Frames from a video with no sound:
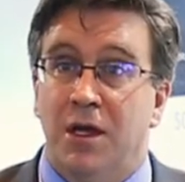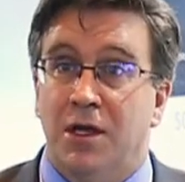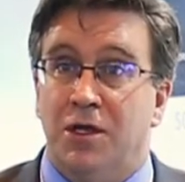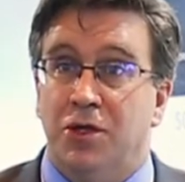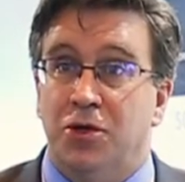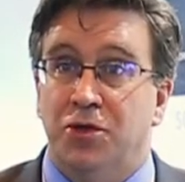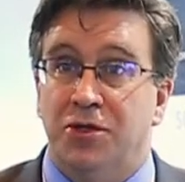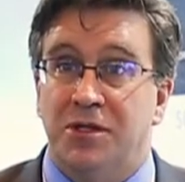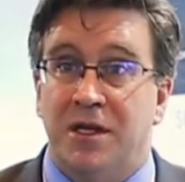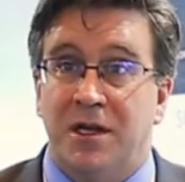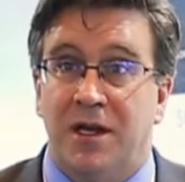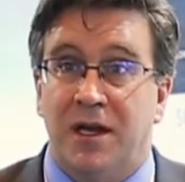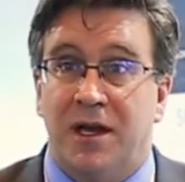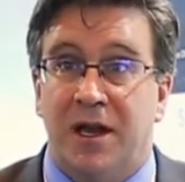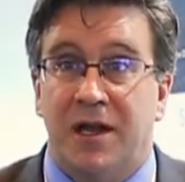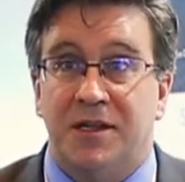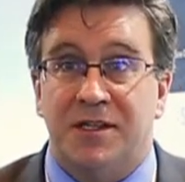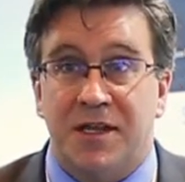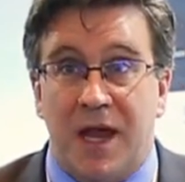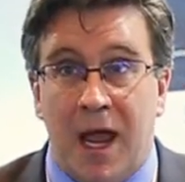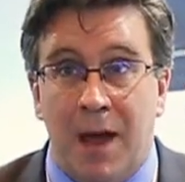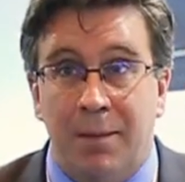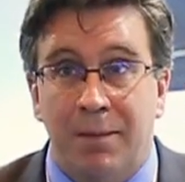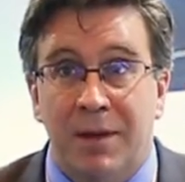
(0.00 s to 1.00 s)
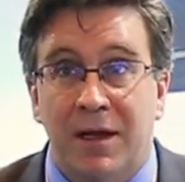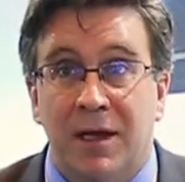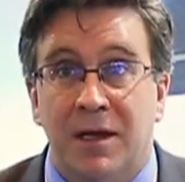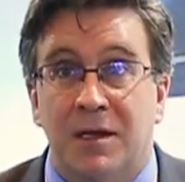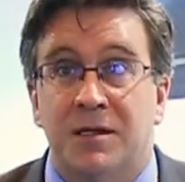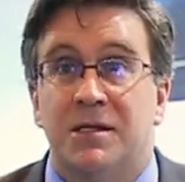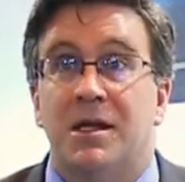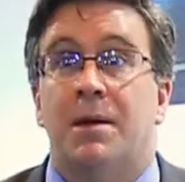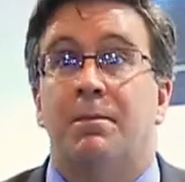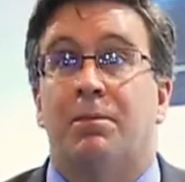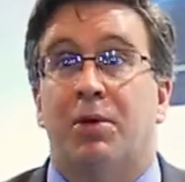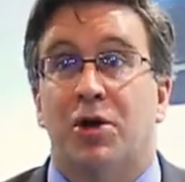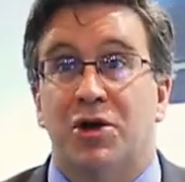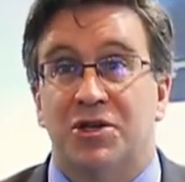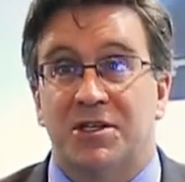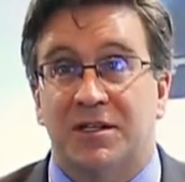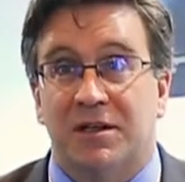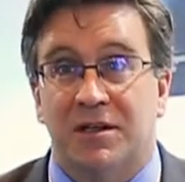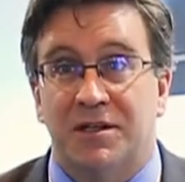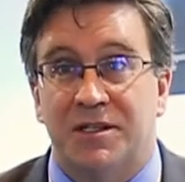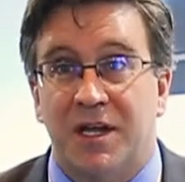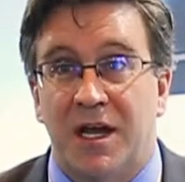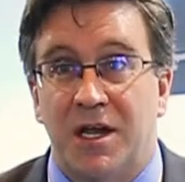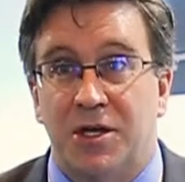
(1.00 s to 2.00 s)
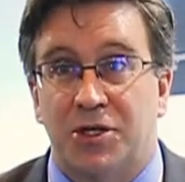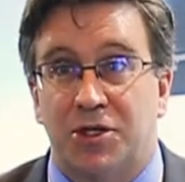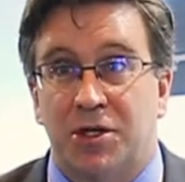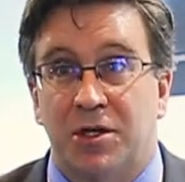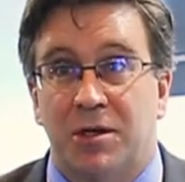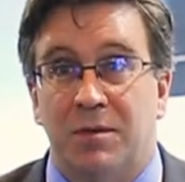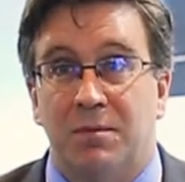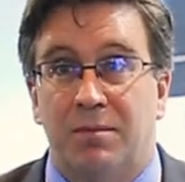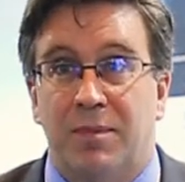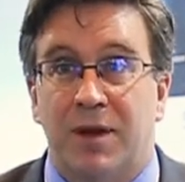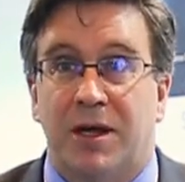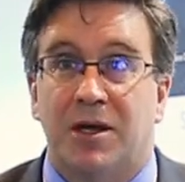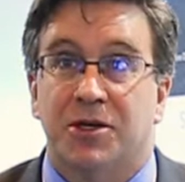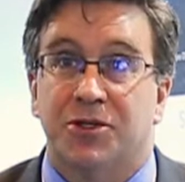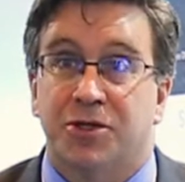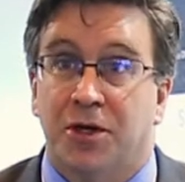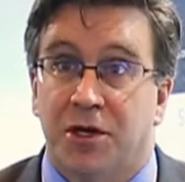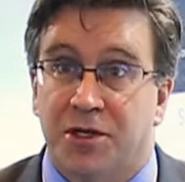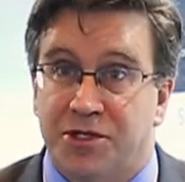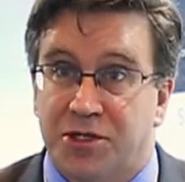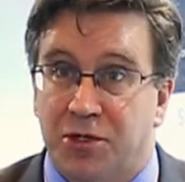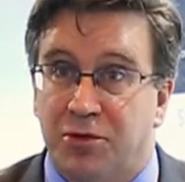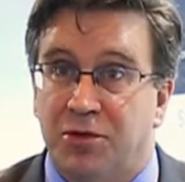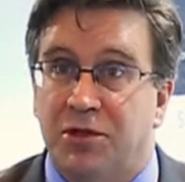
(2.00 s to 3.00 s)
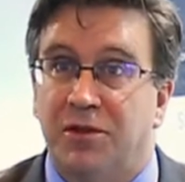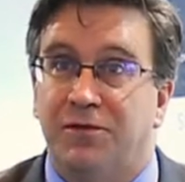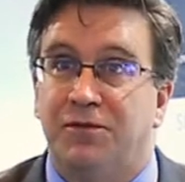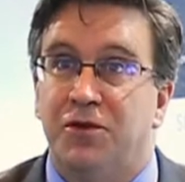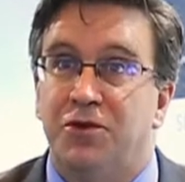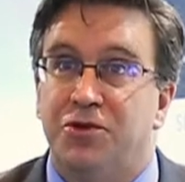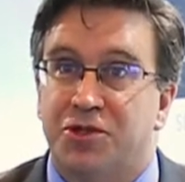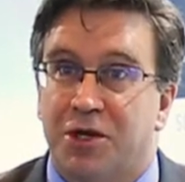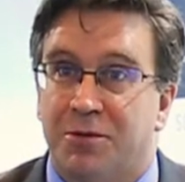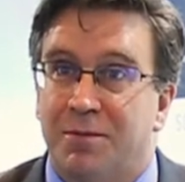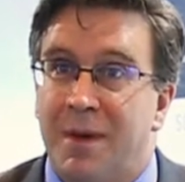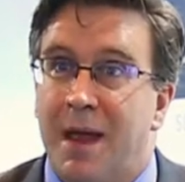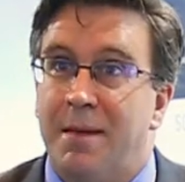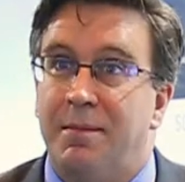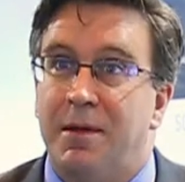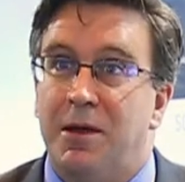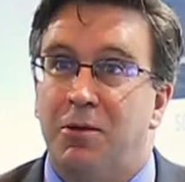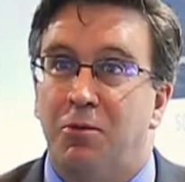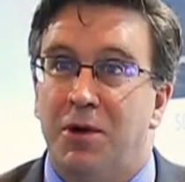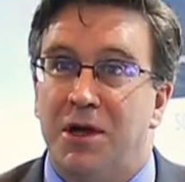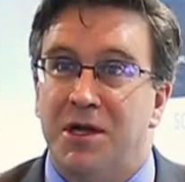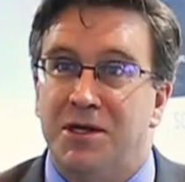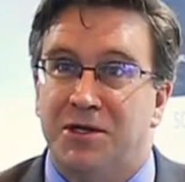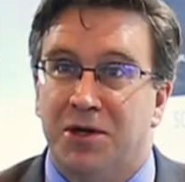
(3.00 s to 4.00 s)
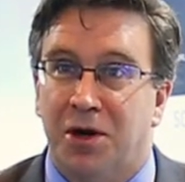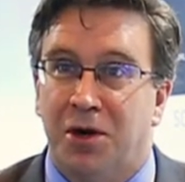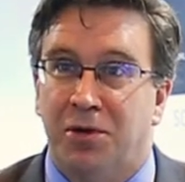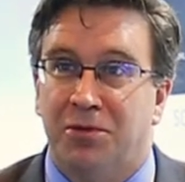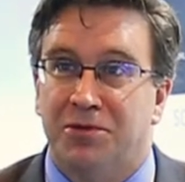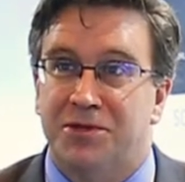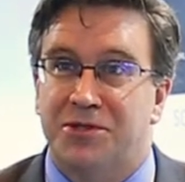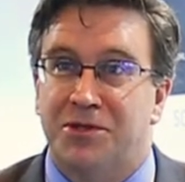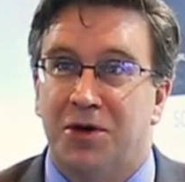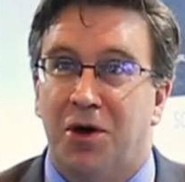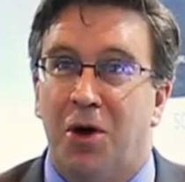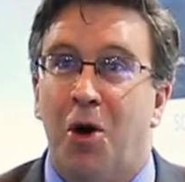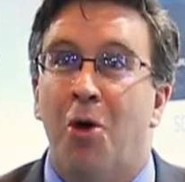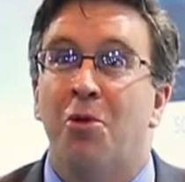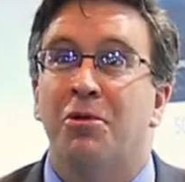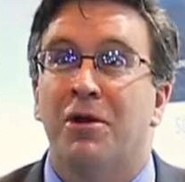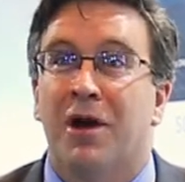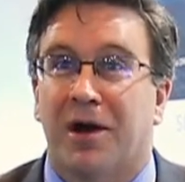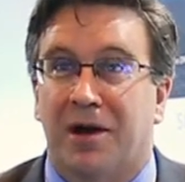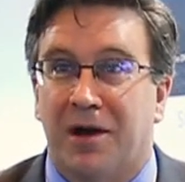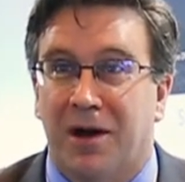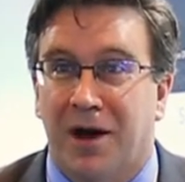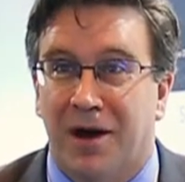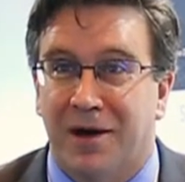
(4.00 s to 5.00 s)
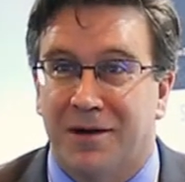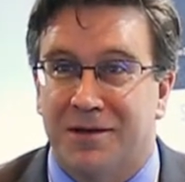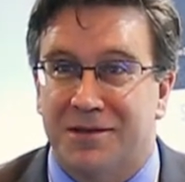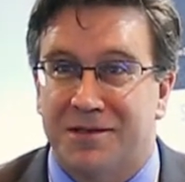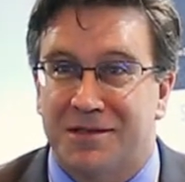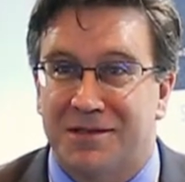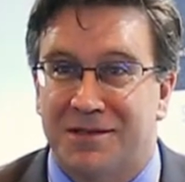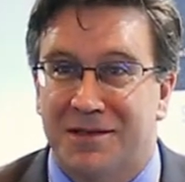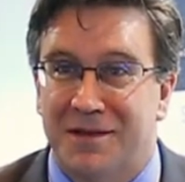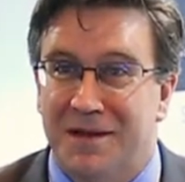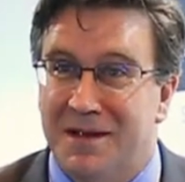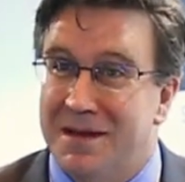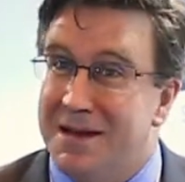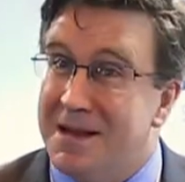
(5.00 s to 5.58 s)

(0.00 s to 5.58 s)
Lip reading: using it as ambient and personalization, because also in the future, maybe we don't own our cars.